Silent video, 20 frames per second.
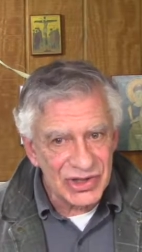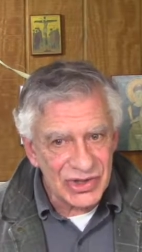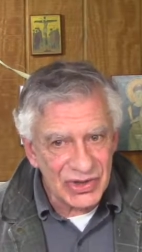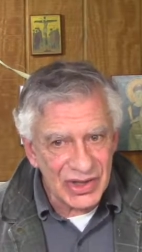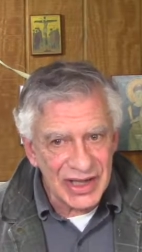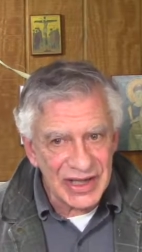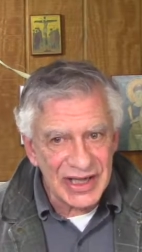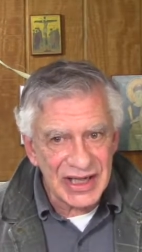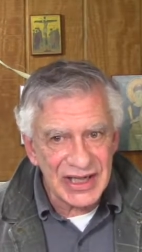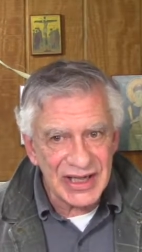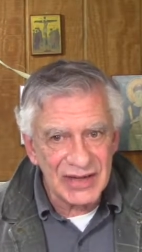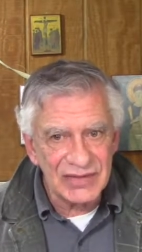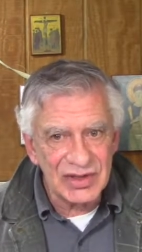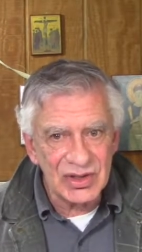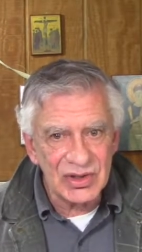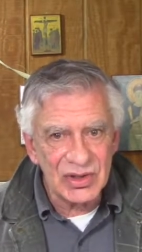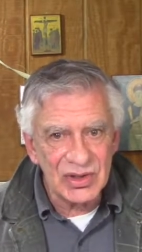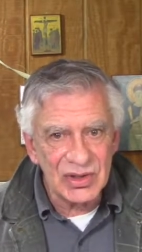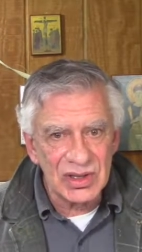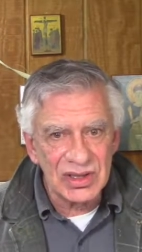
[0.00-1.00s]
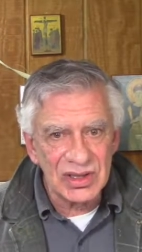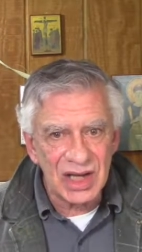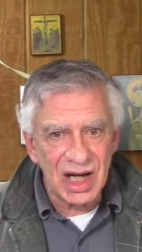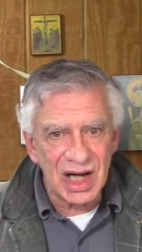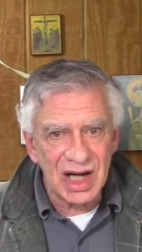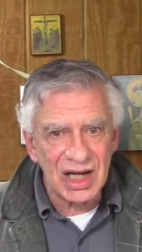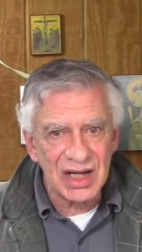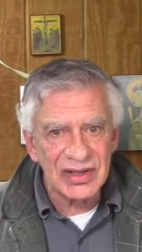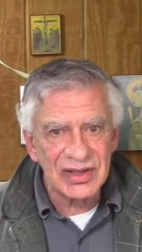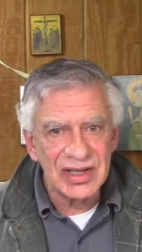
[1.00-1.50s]
The shrinking of the new
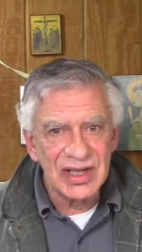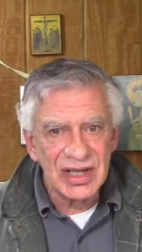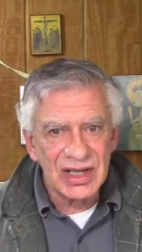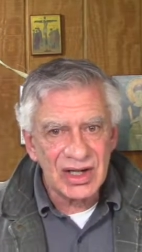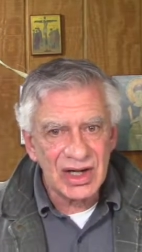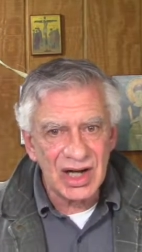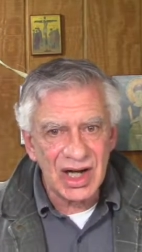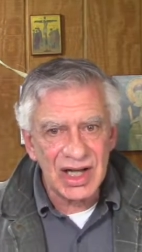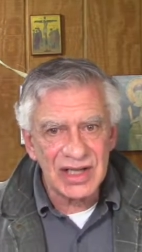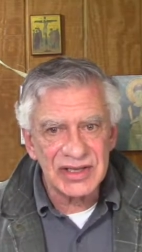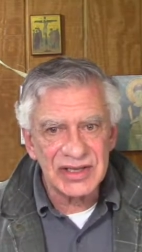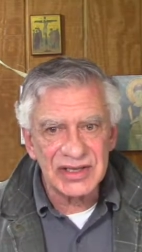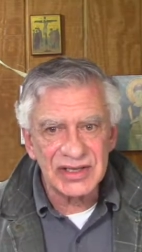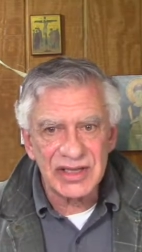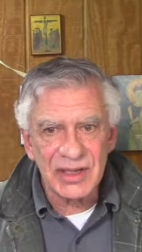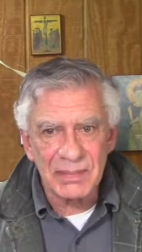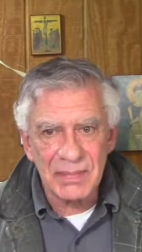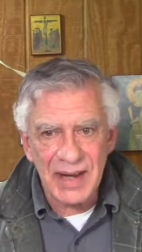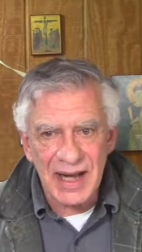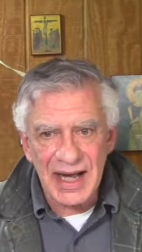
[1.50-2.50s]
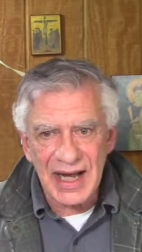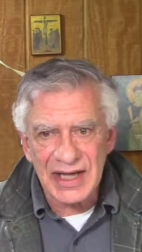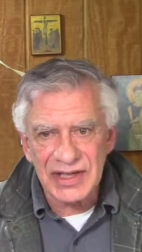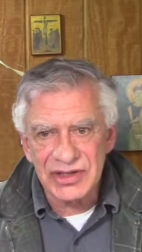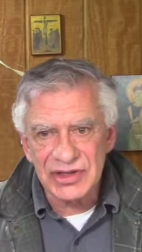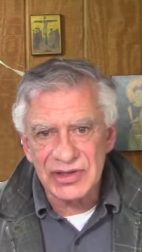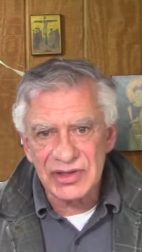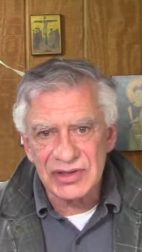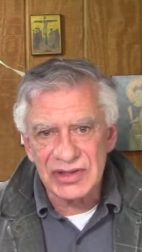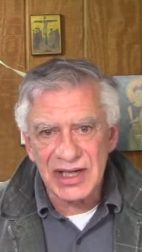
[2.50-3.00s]
cloth causes the
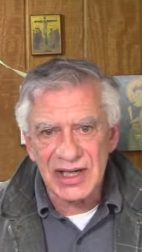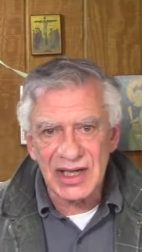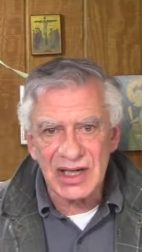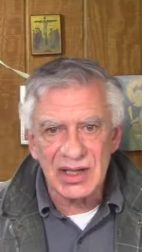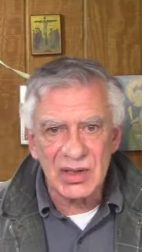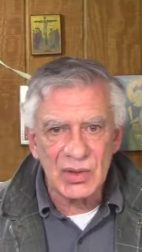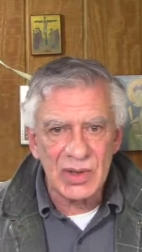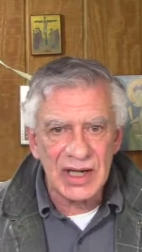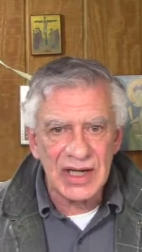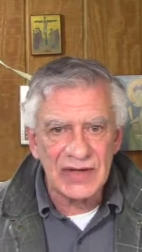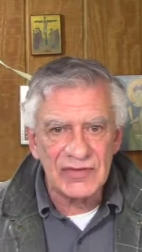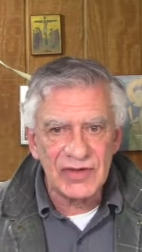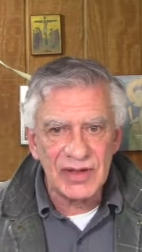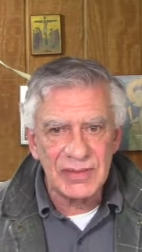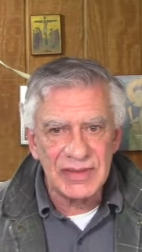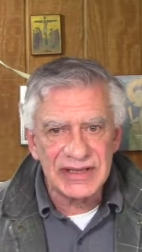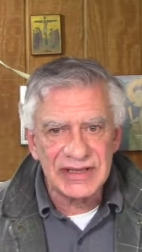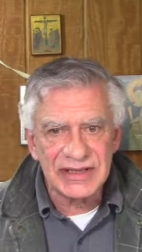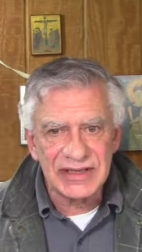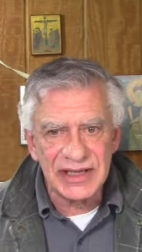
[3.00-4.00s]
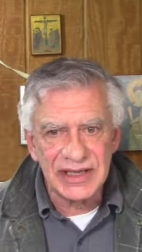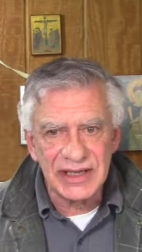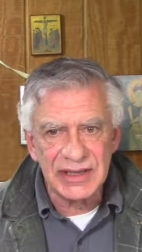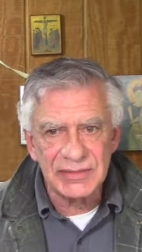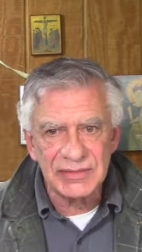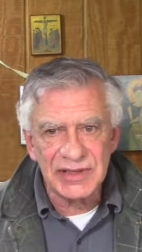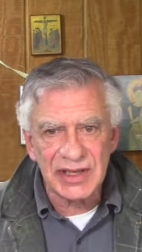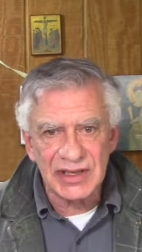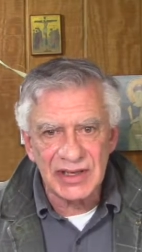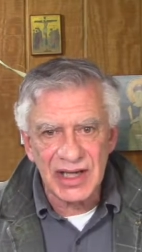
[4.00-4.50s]
patch to tear away from its
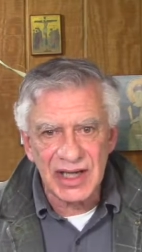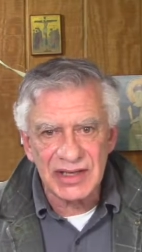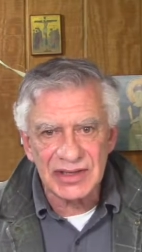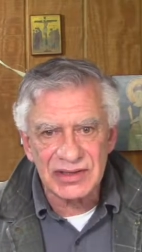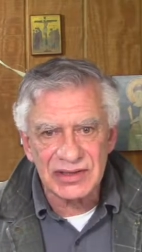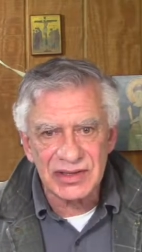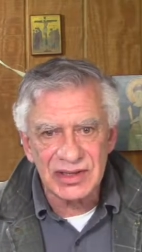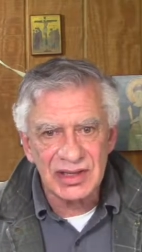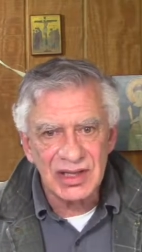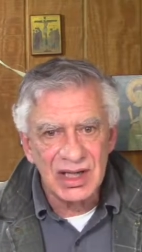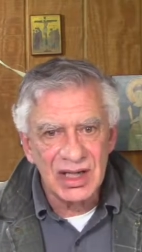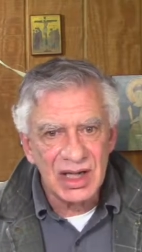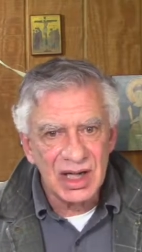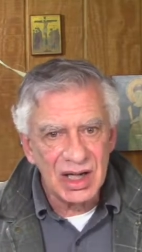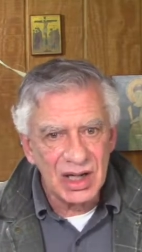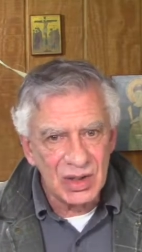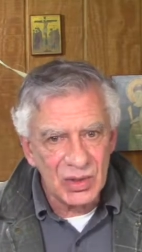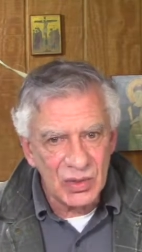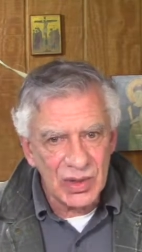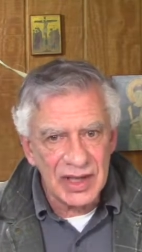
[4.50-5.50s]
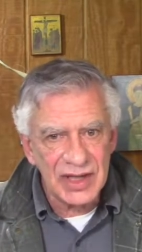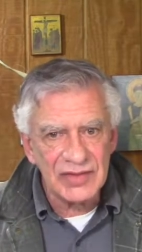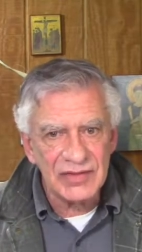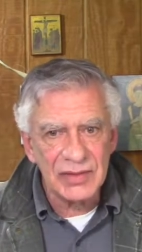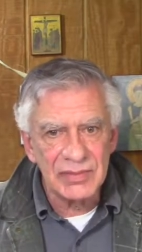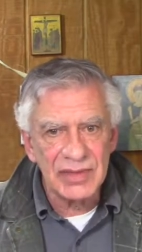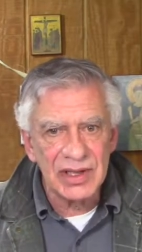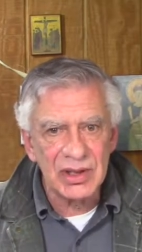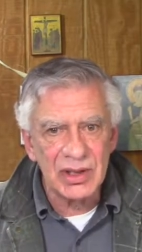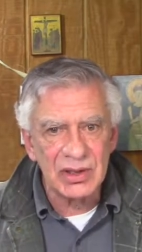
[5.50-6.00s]
seams and thus
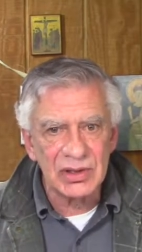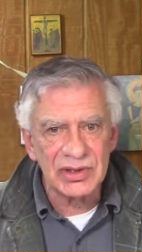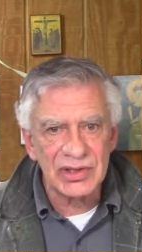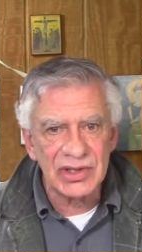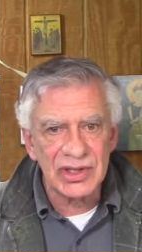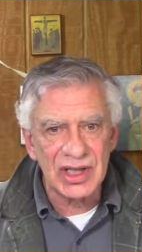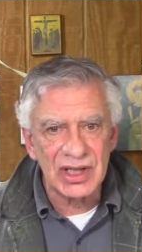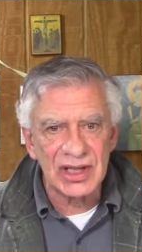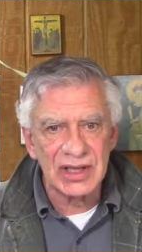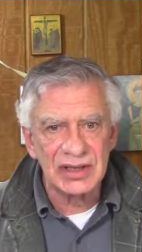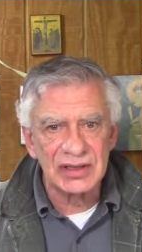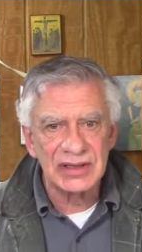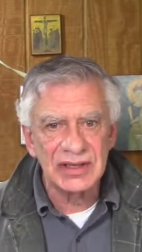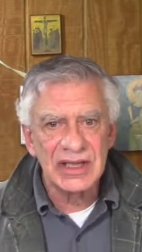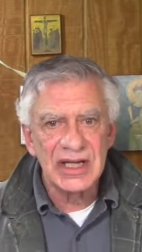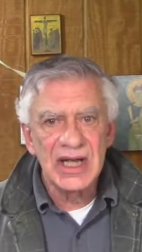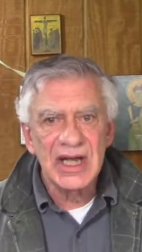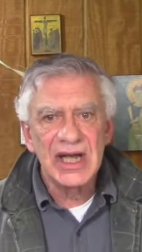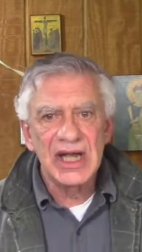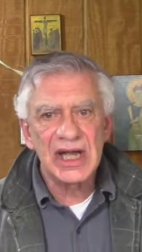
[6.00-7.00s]
away from the old shirt.